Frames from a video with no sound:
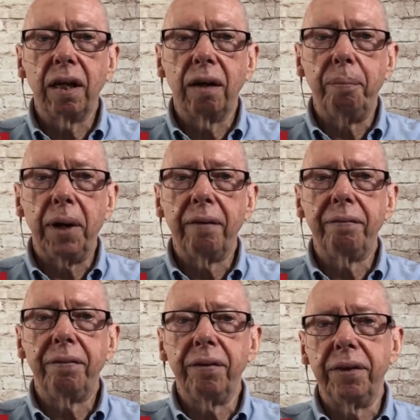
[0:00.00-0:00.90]

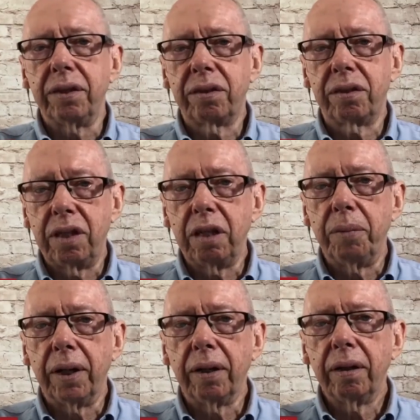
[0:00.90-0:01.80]
above this
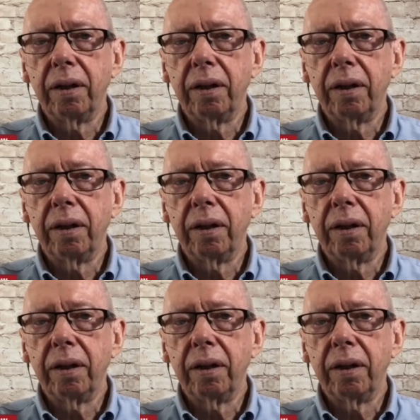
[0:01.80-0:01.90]
stigma